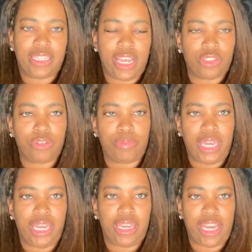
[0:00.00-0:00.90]
gastric
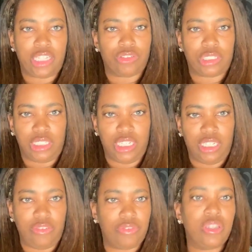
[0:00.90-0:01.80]
band, gastric
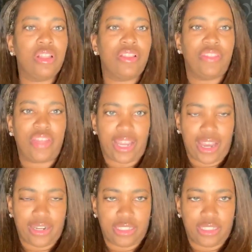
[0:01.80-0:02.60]
sleeve, that kind of